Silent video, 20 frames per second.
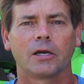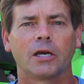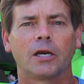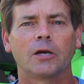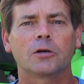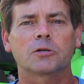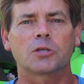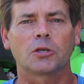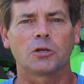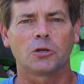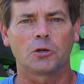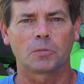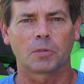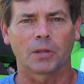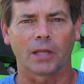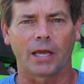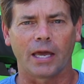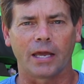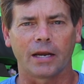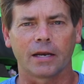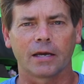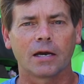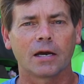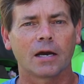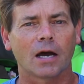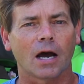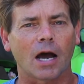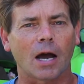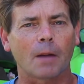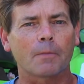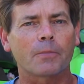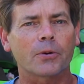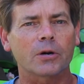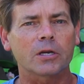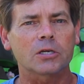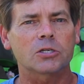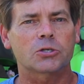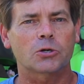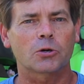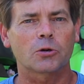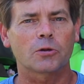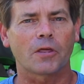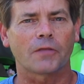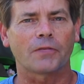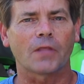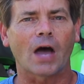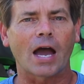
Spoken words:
Here's the new plan. I'm pretty sure that